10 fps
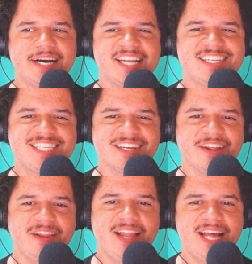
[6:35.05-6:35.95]

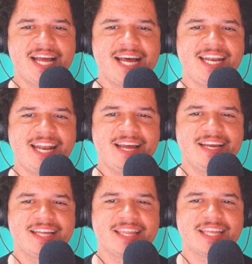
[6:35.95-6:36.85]
until, at
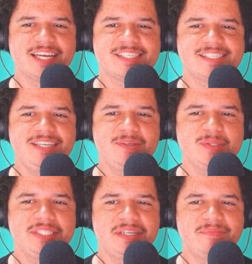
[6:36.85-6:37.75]
length, a single
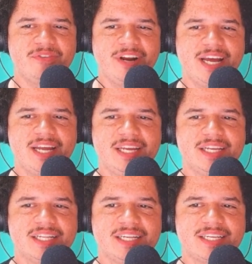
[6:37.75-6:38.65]
dim
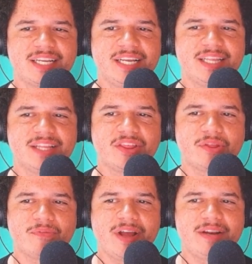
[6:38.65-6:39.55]
ray, like the
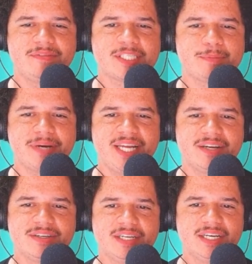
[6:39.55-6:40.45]
thread of a
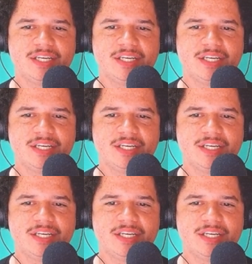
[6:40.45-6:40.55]
spider,